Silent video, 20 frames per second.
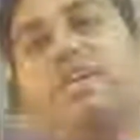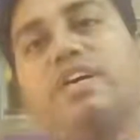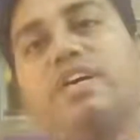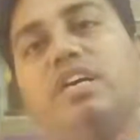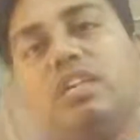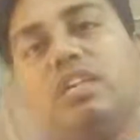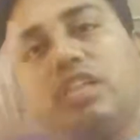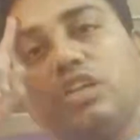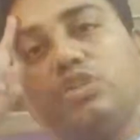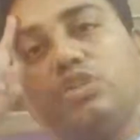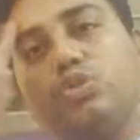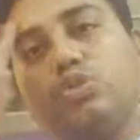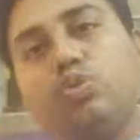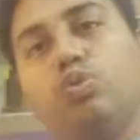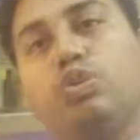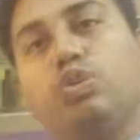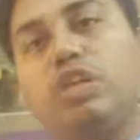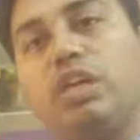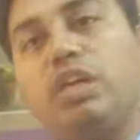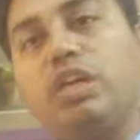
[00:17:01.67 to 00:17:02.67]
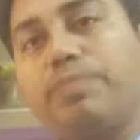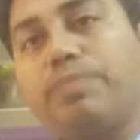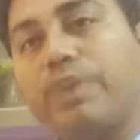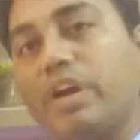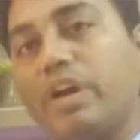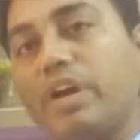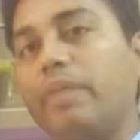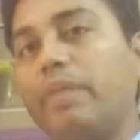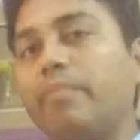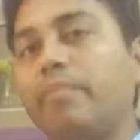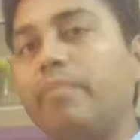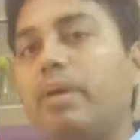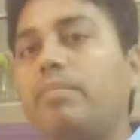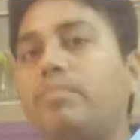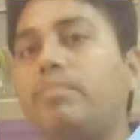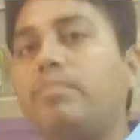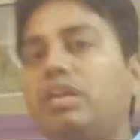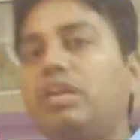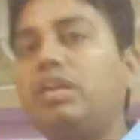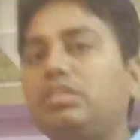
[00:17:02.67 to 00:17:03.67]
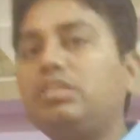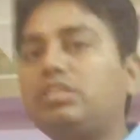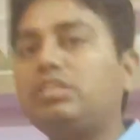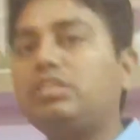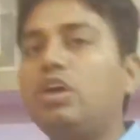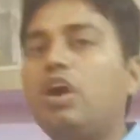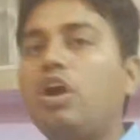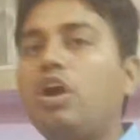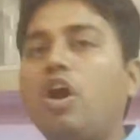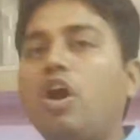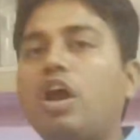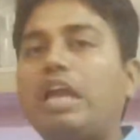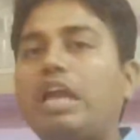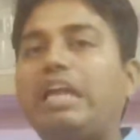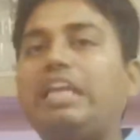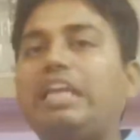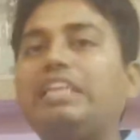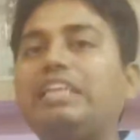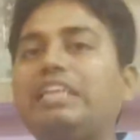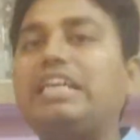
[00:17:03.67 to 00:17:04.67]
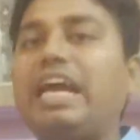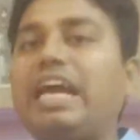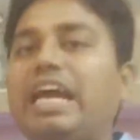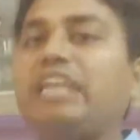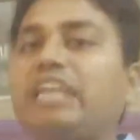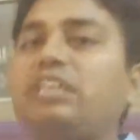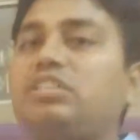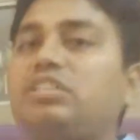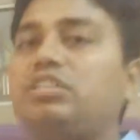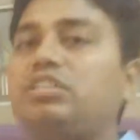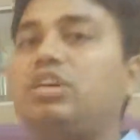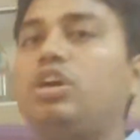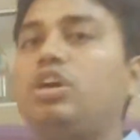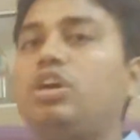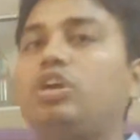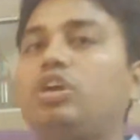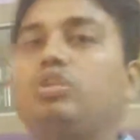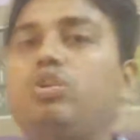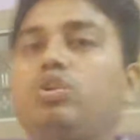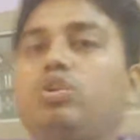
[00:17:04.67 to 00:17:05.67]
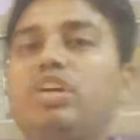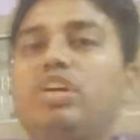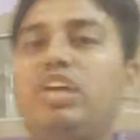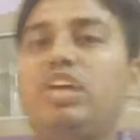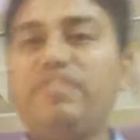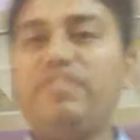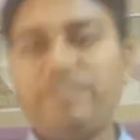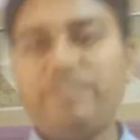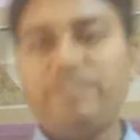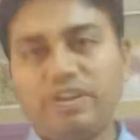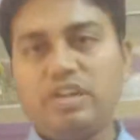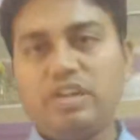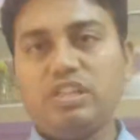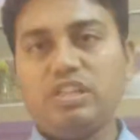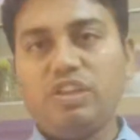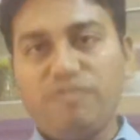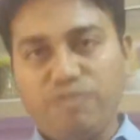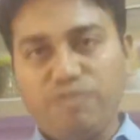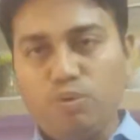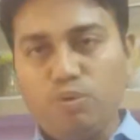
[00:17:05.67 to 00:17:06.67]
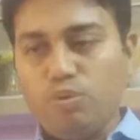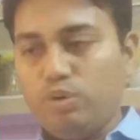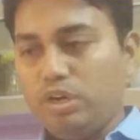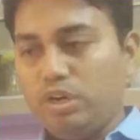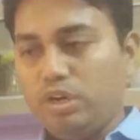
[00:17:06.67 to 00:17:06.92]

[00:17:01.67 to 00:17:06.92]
the zookeeper remembers or decides to give the food.